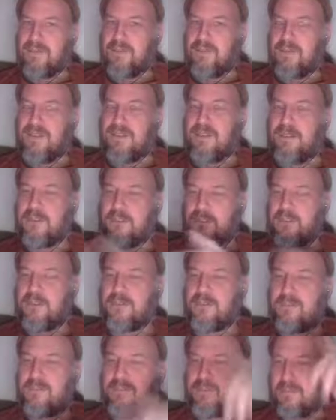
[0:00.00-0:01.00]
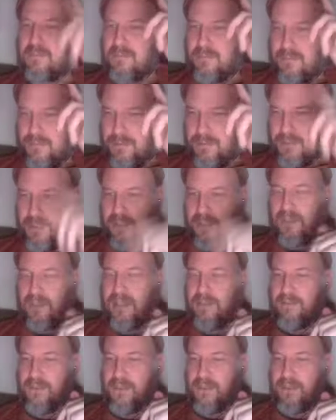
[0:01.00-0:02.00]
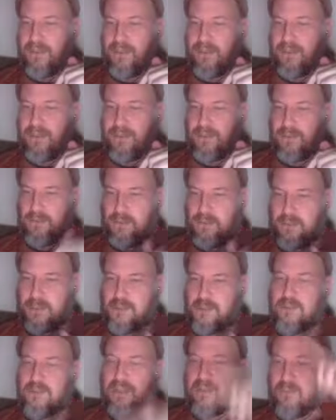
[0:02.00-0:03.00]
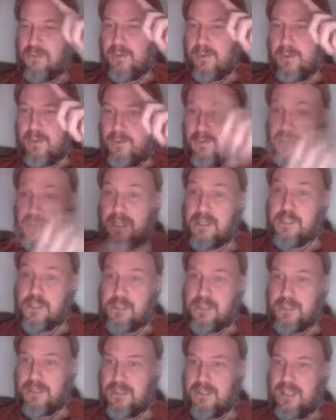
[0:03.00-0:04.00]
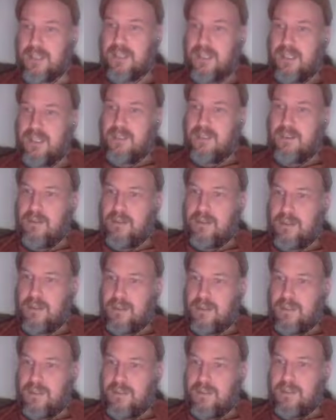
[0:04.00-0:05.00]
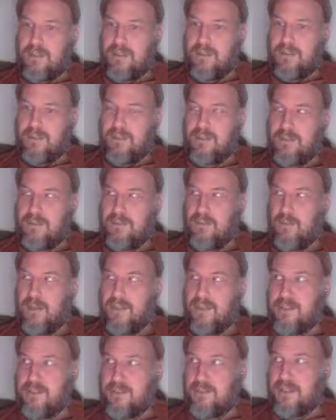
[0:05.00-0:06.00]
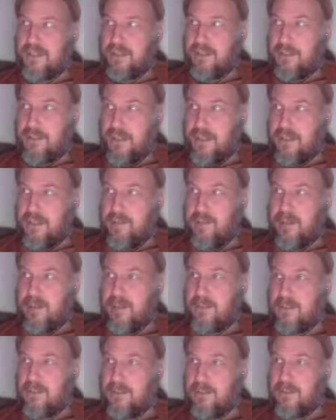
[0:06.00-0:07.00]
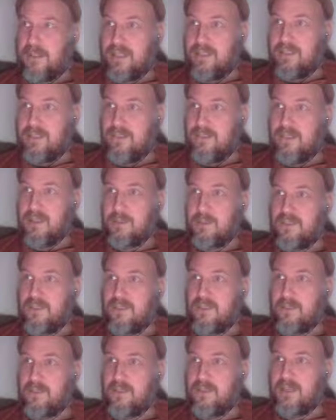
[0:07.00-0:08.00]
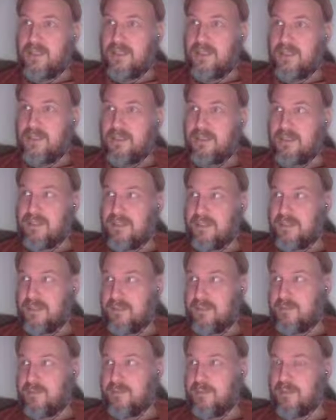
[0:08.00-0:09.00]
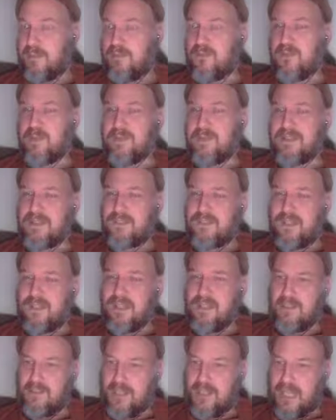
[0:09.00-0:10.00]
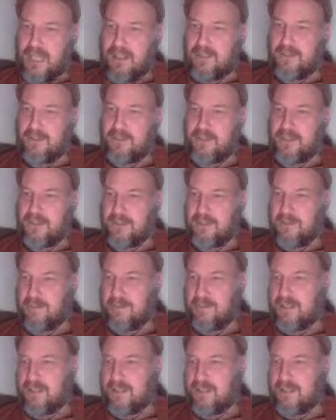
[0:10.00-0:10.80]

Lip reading: can also have the structure inform the function, where you can think about, okay, this seems to be performing this kind of algorithm,